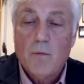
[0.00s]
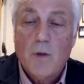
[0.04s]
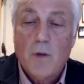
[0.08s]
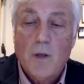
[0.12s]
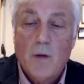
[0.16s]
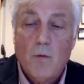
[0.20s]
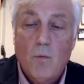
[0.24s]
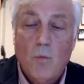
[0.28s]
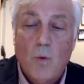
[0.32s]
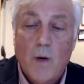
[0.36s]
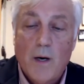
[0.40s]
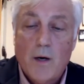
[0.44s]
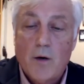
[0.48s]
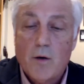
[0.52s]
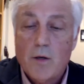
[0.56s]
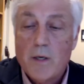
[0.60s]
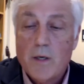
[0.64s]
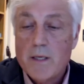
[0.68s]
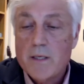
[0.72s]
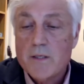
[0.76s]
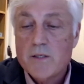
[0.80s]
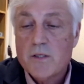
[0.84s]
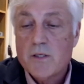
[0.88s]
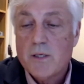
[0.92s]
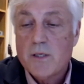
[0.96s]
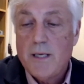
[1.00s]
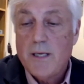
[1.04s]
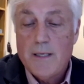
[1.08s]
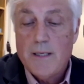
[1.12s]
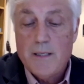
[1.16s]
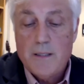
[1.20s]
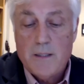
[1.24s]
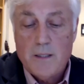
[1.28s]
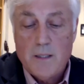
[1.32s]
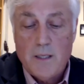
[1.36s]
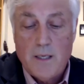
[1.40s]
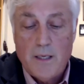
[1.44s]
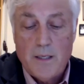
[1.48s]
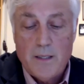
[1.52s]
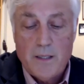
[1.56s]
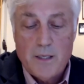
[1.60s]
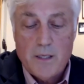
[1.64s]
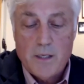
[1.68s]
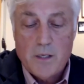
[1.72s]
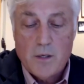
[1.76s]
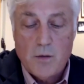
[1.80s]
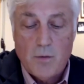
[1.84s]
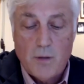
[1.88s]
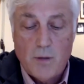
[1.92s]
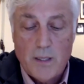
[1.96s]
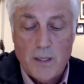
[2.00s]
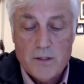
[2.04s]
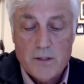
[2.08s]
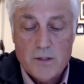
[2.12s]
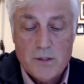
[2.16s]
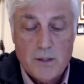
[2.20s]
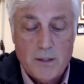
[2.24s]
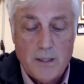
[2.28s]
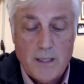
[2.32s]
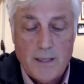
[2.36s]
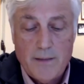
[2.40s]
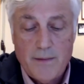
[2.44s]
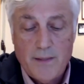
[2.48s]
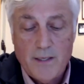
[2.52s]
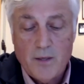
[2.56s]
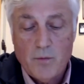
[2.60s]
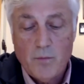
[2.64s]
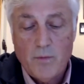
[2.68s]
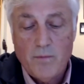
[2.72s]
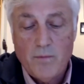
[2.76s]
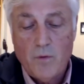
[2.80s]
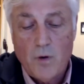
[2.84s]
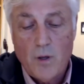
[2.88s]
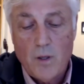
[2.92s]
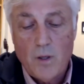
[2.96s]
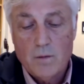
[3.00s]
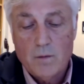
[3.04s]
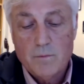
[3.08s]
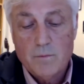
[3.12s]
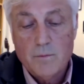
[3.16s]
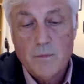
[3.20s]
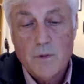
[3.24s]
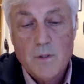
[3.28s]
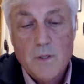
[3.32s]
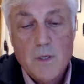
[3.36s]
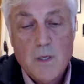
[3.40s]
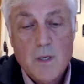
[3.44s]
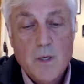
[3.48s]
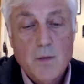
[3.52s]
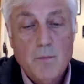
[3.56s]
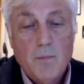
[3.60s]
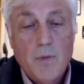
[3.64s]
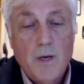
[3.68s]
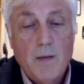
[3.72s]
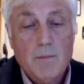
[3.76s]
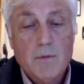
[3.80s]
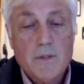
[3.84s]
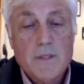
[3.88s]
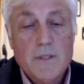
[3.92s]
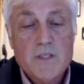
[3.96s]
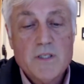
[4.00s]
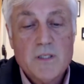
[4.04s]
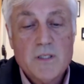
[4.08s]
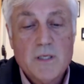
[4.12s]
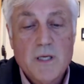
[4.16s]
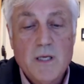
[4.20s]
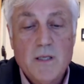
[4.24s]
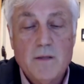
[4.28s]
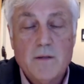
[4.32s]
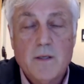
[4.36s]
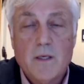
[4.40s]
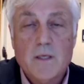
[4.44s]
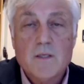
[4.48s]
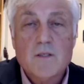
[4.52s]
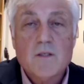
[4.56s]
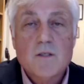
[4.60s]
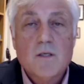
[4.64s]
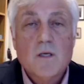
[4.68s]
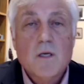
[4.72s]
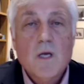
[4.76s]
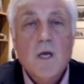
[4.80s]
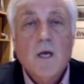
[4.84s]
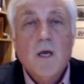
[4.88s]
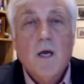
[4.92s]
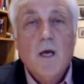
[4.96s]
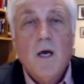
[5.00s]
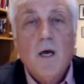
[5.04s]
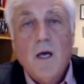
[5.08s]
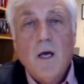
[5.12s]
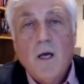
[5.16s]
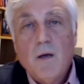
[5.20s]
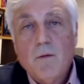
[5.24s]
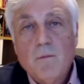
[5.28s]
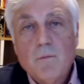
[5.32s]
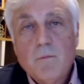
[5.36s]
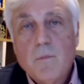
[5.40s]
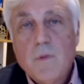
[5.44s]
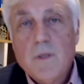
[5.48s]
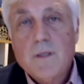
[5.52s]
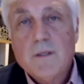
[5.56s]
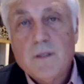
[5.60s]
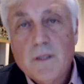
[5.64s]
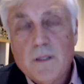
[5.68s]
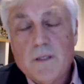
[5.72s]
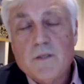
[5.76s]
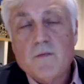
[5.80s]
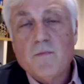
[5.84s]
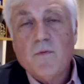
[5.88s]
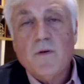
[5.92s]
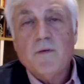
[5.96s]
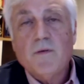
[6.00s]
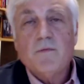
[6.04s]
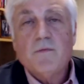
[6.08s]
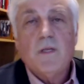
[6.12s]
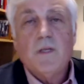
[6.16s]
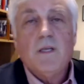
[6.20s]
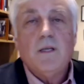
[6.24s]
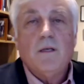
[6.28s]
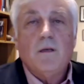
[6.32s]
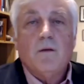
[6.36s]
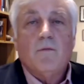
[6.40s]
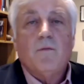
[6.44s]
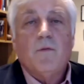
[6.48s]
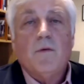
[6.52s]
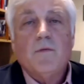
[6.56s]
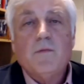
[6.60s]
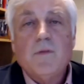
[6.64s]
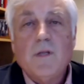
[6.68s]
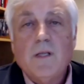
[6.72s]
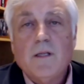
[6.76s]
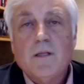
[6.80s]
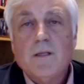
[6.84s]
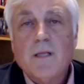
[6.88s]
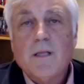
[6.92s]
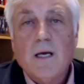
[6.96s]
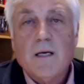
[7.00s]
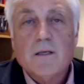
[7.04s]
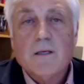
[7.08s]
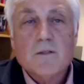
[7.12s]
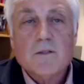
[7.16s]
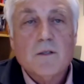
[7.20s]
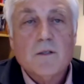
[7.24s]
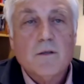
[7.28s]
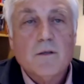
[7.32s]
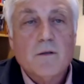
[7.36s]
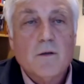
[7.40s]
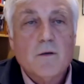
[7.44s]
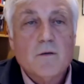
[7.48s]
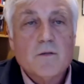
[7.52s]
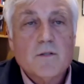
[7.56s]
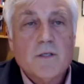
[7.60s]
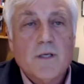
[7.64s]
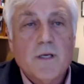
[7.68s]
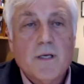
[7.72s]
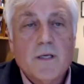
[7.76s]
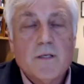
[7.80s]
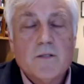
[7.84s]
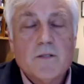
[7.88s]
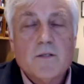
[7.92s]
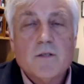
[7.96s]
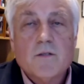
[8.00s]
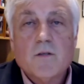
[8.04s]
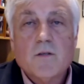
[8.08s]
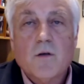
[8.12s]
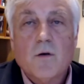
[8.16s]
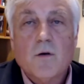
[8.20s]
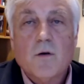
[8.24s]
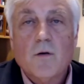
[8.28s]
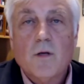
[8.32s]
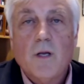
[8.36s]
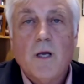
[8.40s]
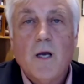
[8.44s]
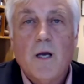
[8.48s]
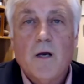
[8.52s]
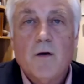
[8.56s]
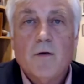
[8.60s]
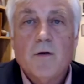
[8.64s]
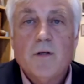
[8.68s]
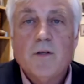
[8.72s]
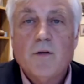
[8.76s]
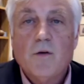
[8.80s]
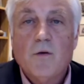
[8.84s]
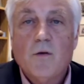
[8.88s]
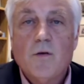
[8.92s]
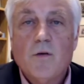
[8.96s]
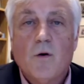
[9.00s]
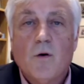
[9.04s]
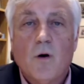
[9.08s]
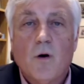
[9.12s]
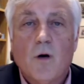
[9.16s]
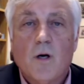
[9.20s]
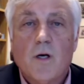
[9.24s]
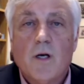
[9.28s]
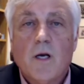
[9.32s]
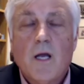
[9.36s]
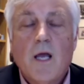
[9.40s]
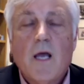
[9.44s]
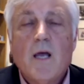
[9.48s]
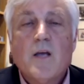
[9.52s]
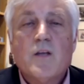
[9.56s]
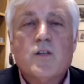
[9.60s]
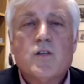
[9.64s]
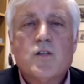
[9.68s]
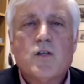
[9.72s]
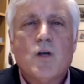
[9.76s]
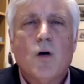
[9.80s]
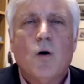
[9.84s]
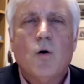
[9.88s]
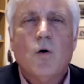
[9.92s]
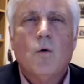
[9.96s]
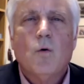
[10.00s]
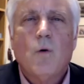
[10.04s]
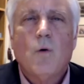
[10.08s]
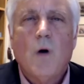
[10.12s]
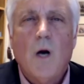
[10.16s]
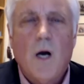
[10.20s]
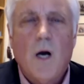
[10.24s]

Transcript: where it is in the U.S., and I think we've all probably seen this, at least 15,000 of those cases are in New York. So